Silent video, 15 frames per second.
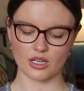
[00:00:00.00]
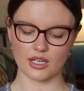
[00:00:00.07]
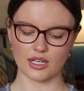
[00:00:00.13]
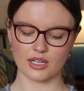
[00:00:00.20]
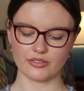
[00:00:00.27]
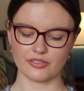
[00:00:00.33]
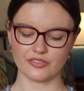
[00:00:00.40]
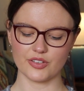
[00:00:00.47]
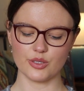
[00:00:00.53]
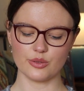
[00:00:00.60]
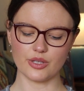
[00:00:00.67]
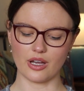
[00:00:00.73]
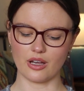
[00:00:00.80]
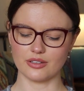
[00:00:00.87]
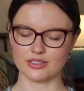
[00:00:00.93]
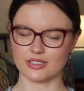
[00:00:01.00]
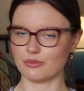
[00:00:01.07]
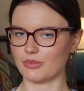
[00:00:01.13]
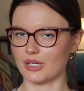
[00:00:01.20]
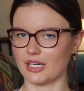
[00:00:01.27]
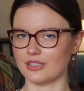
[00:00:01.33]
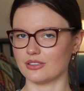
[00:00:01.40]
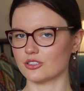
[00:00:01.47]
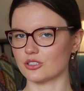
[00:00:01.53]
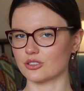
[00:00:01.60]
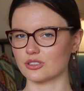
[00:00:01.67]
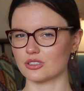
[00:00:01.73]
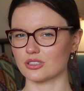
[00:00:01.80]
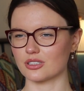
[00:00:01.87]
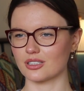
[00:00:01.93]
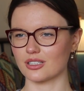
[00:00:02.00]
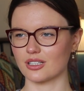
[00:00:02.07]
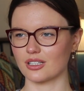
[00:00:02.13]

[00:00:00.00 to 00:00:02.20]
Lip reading: I have a few yarns in mind, just